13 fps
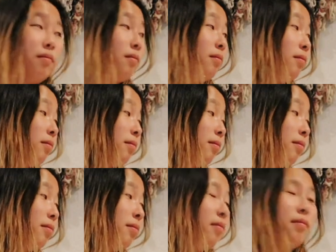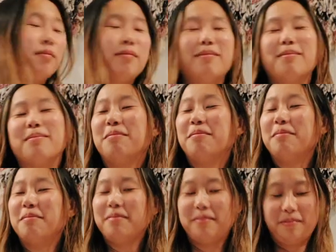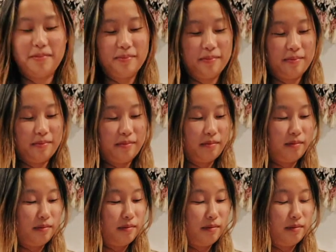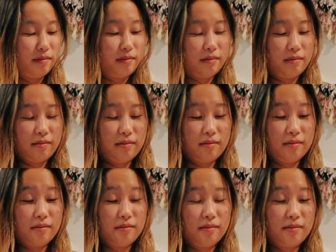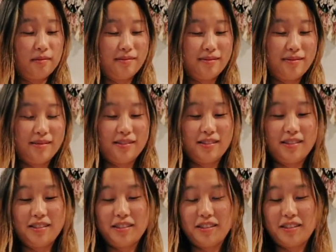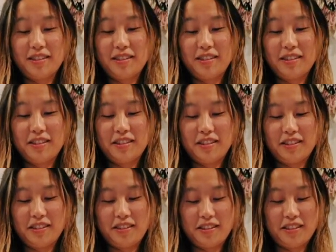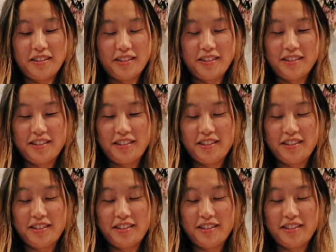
No words are spoken by the person on screen.